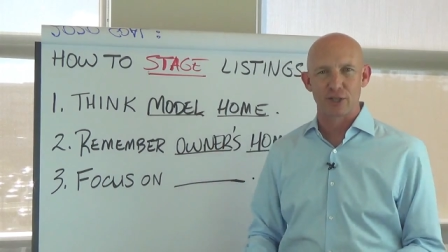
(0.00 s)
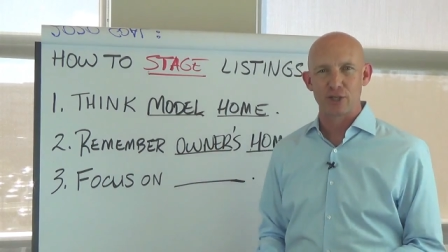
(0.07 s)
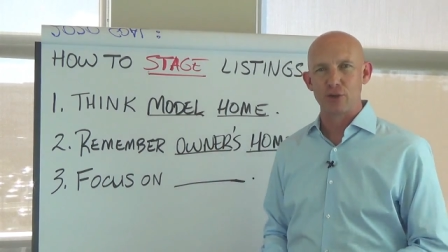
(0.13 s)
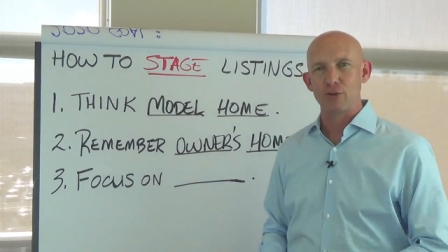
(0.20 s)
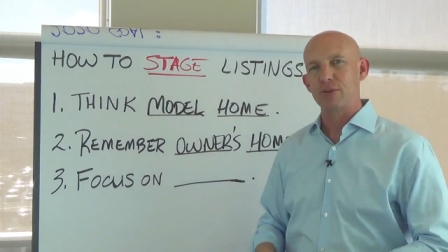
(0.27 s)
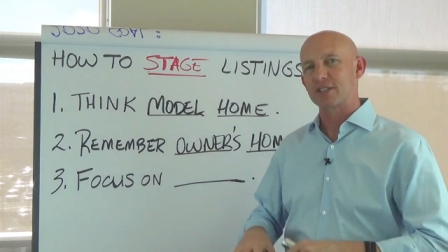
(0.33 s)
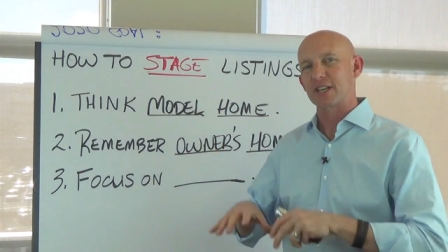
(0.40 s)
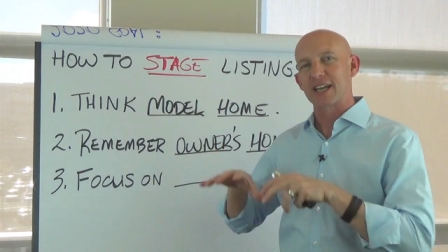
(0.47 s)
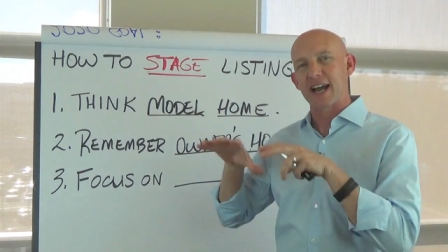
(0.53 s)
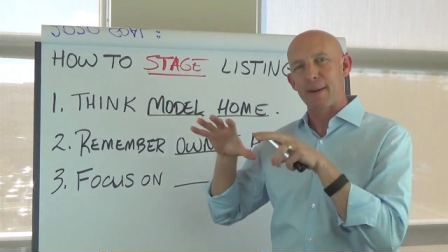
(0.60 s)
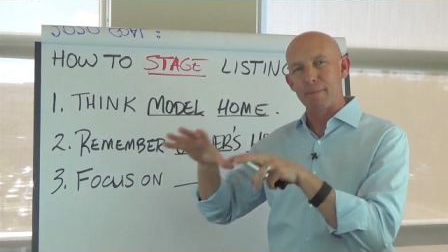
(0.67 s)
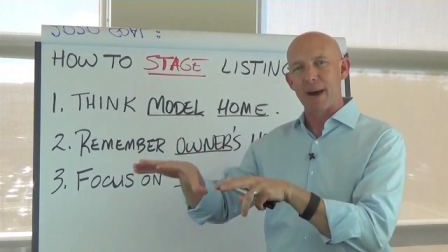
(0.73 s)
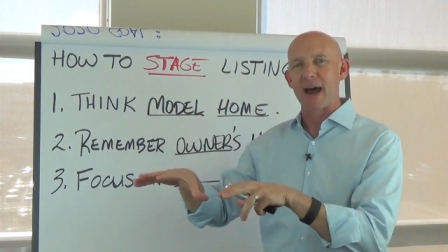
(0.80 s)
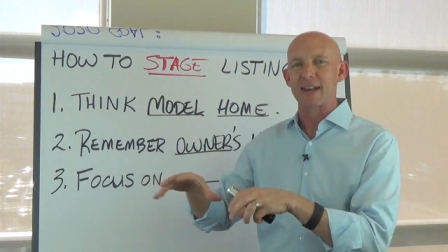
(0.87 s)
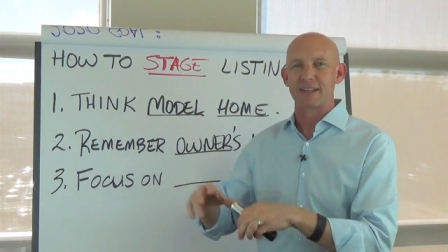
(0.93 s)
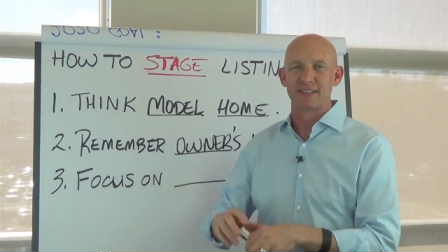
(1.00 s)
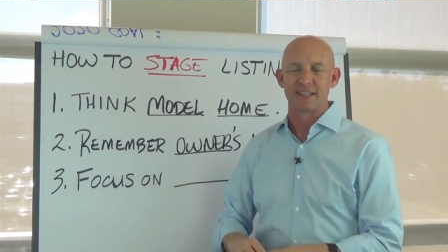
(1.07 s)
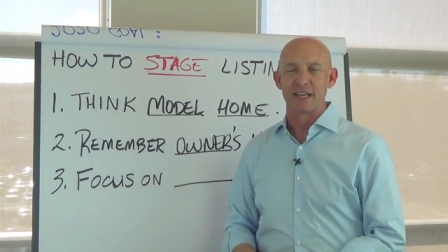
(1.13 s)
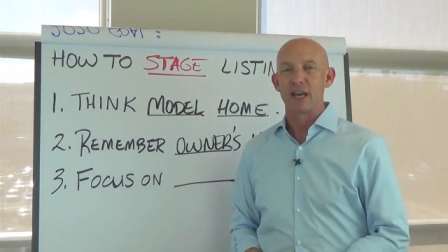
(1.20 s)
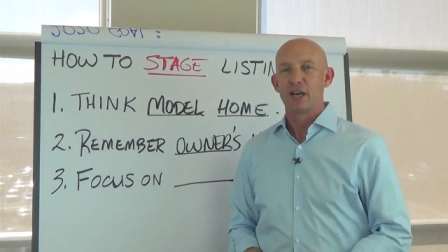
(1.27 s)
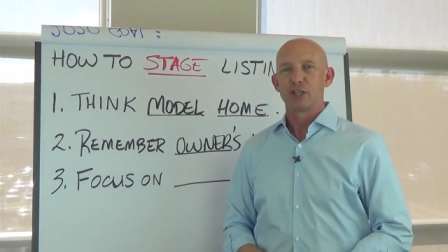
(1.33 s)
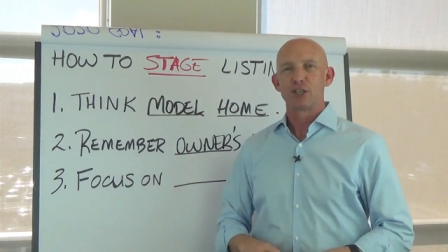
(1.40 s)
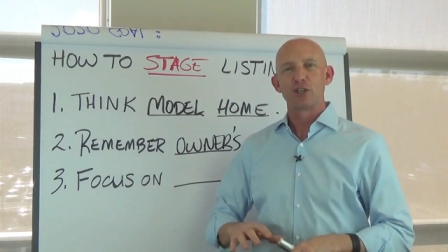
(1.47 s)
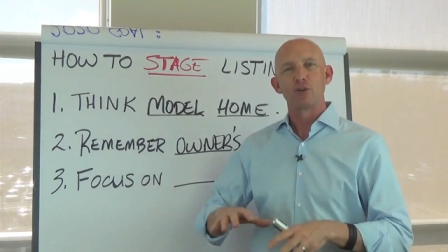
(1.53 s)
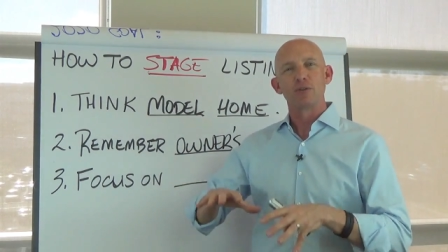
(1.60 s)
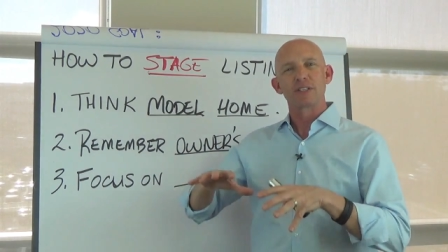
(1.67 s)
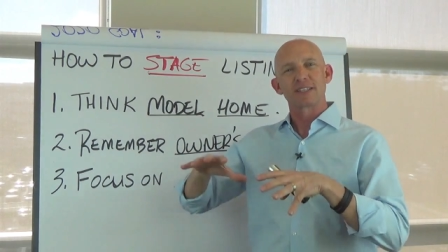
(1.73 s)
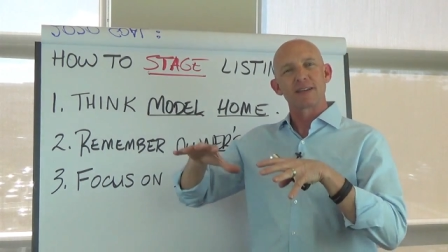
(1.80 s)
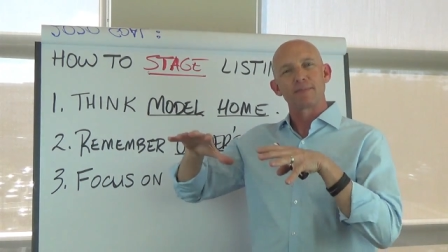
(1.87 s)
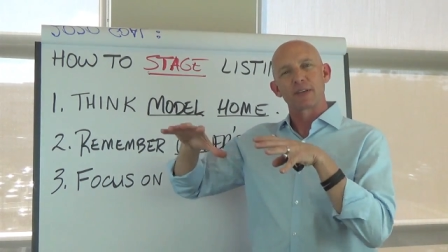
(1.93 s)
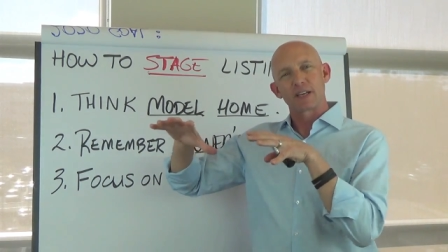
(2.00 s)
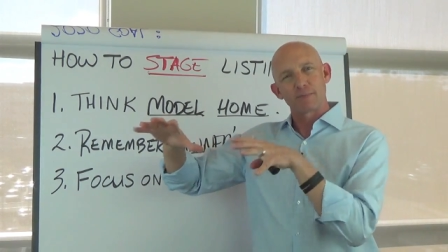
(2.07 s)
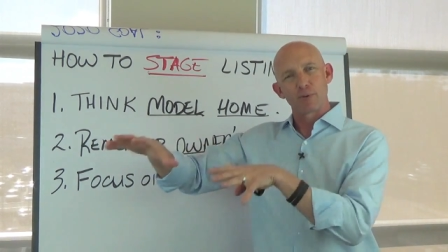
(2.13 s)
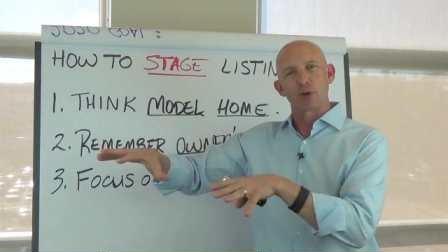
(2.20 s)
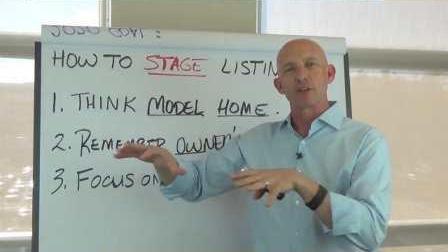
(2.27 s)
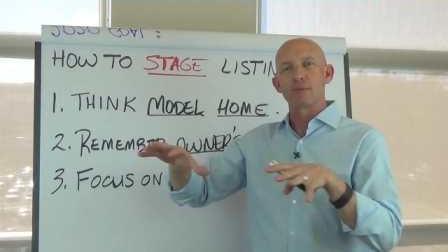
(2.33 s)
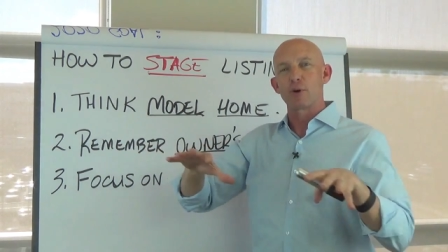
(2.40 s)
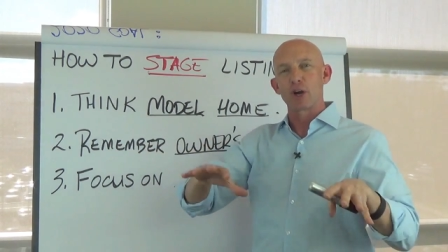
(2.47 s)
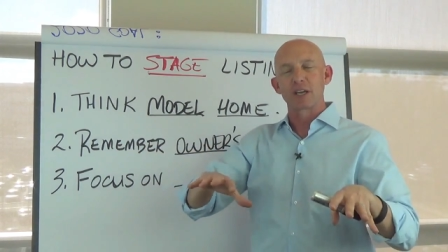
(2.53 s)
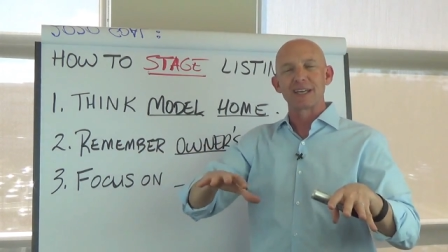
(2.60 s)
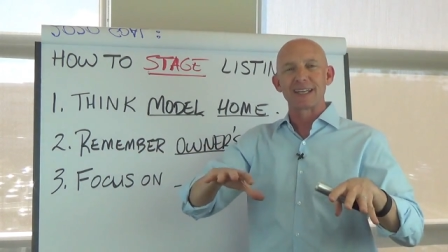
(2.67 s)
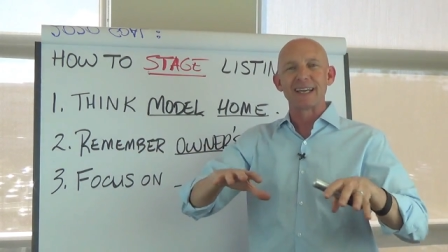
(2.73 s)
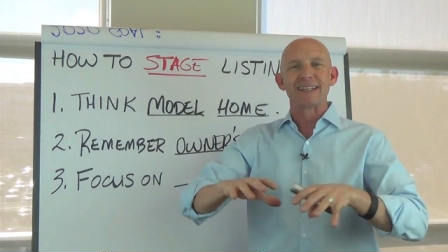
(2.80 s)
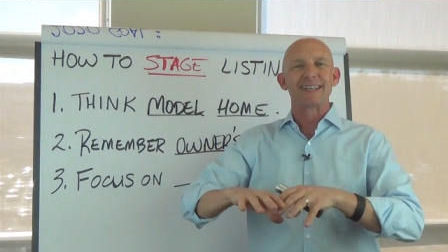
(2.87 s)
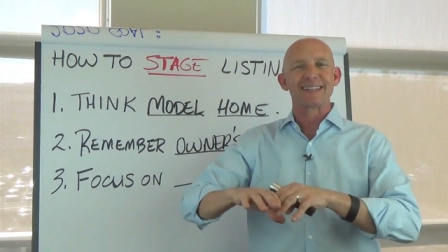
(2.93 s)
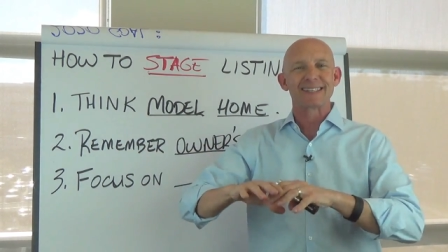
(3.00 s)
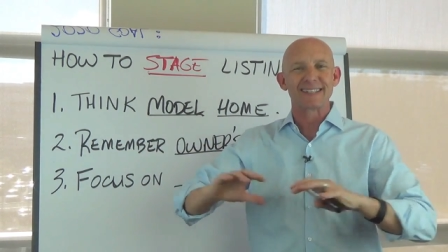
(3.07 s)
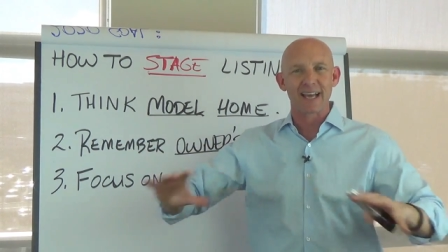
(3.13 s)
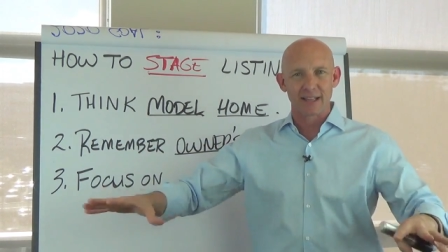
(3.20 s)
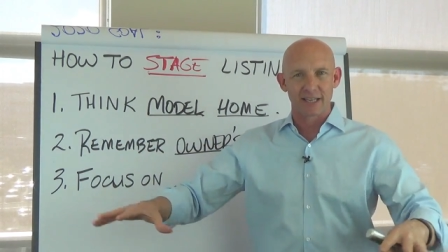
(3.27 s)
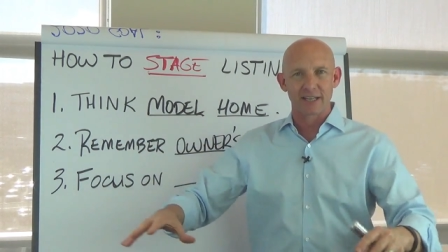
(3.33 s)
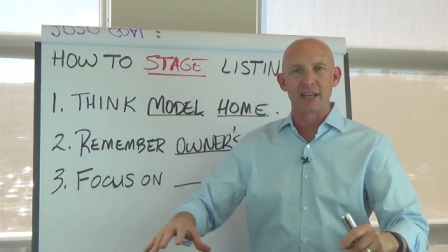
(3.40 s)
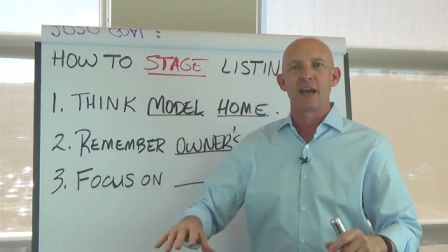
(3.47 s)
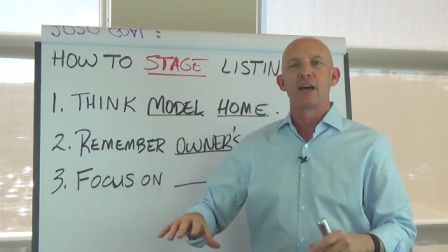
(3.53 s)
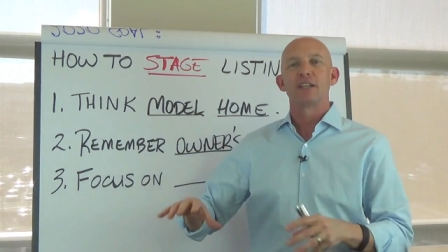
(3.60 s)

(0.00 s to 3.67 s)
To you, it's a commodity. To you, it's something to put on the market and to sell it.